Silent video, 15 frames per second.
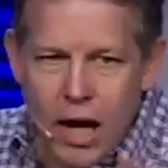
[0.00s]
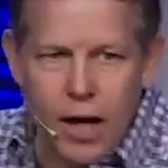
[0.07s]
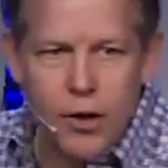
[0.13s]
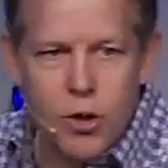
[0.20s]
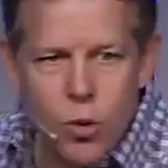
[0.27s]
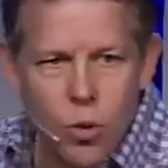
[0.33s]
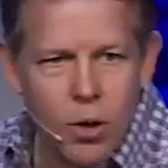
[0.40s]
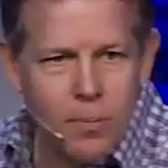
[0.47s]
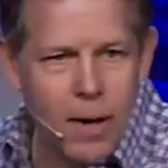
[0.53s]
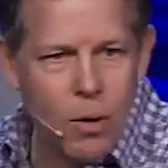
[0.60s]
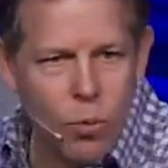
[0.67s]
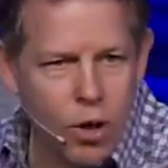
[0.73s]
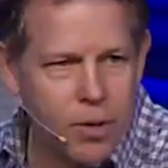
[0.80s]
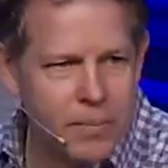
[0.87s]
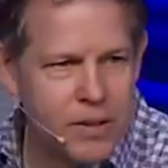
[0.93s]
you are my
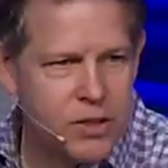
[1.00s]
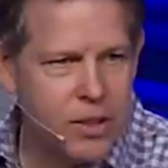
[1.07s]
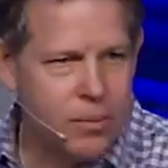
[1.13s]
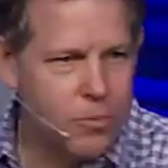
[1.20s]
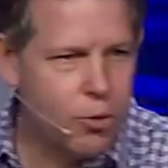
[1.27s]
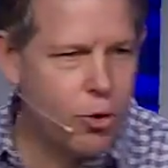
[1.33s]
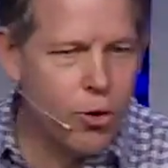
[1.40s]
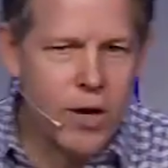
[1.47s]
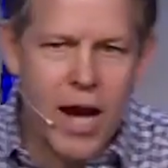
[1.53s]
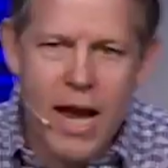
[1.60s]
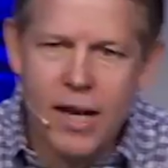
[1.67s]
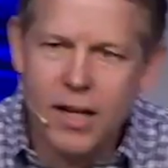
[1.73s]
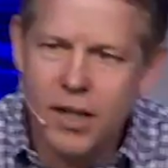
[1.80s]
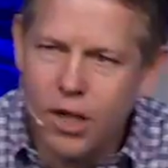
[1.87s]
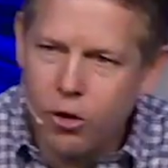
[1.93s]
workmanship,
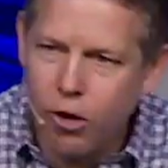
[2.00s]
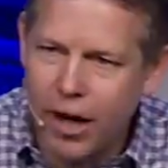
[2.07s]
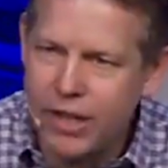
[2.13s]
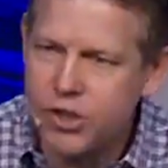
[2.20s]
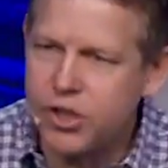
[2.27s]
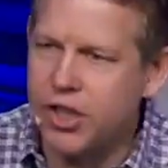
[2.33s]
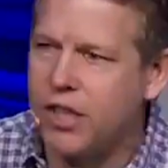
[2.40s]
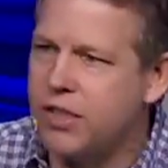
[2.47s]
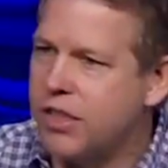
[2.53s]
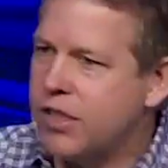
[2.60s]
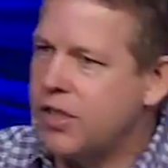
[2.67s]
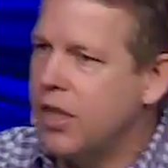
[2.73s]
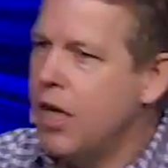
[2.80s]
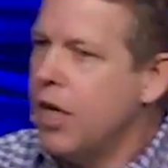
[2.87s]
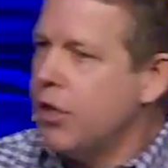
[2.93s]
created in Christ
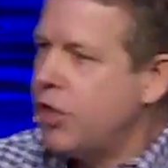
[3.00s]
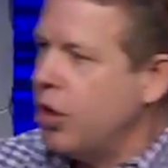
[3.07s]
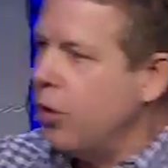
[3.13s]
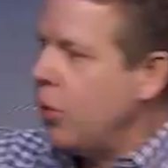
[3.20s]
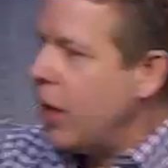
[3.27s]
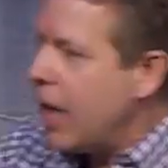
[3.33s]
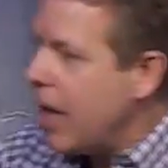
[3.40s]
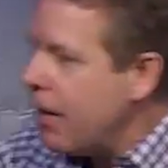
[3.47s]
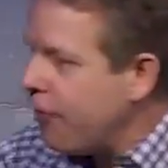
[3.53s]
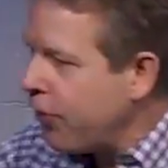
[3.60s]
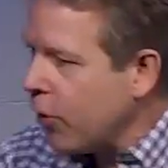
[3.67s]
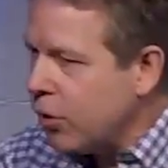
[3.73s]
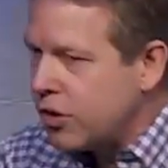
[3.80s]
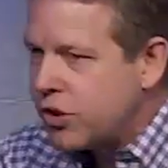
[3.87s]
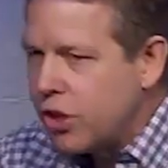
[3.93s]
Jesus to
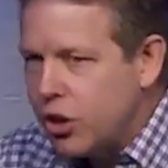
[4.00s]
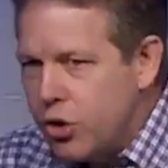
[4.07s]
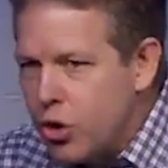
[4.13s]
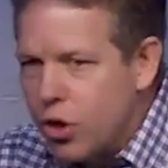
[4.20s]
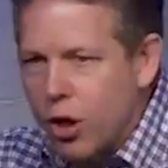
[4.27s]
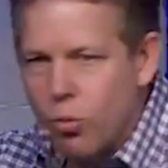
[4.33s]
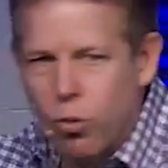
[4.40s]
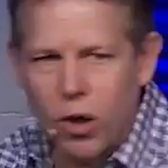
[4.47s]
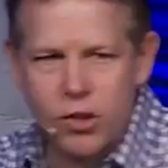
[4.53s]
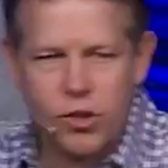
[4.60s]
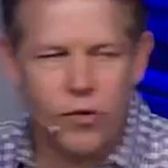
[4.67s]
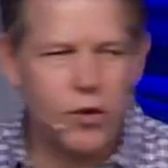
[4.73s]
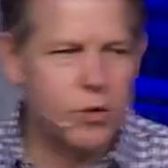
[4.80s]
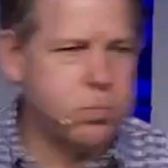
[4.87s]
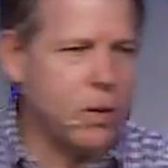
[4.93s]
influence, to do good works
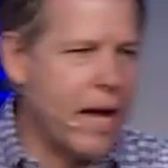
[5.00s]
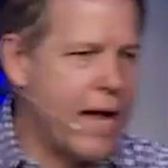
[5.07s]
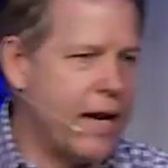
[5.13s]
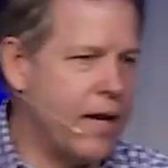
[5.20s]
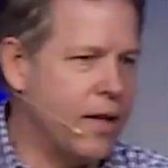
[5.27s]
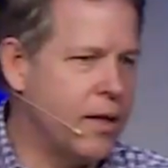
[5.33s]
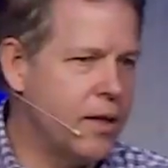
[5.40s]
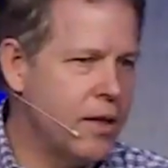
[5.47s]
on this planet